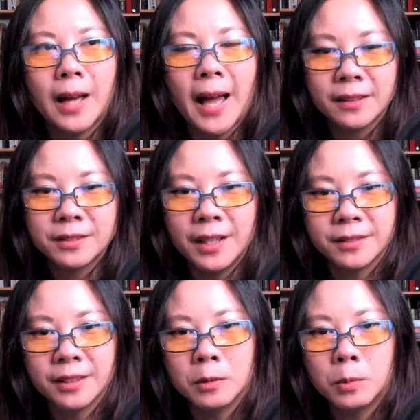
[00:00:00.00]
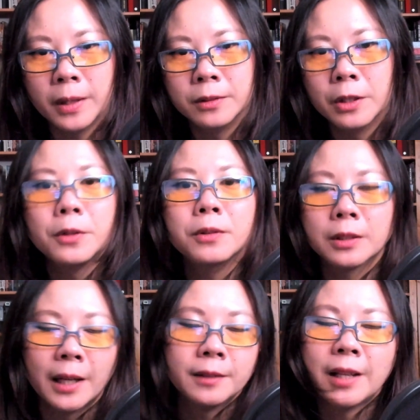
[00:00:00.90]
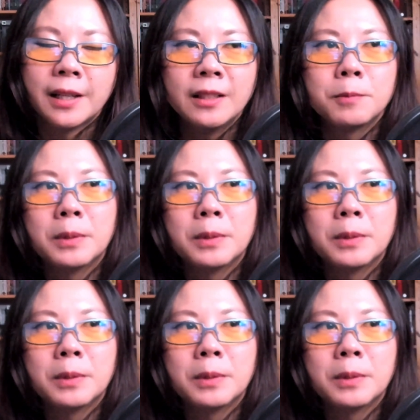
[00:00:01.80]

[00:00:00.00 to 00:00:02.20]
access and no, and they need to be